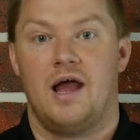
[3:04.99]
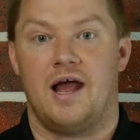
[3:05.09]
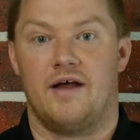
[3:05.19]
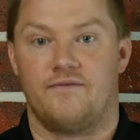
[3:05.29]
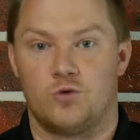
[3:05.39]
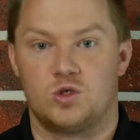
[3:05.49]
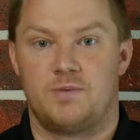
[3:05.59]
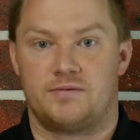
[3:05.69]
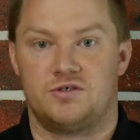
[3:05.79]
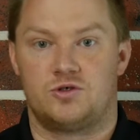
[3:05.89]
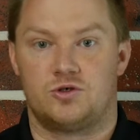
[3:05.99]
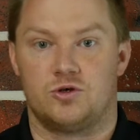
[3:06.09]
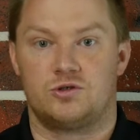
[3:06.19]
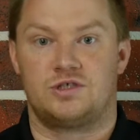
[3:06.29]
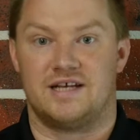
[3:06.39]
at First Baptist
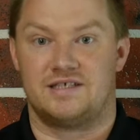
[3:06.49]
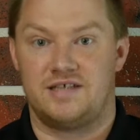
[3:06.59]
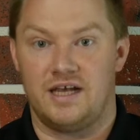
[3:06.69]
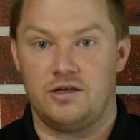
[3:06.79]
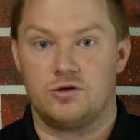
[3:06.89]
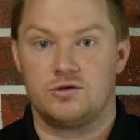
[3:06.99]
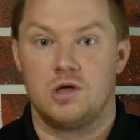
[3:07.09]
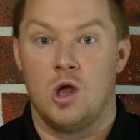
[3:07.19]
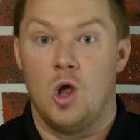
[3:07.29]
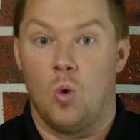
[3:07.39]
Church as seniors.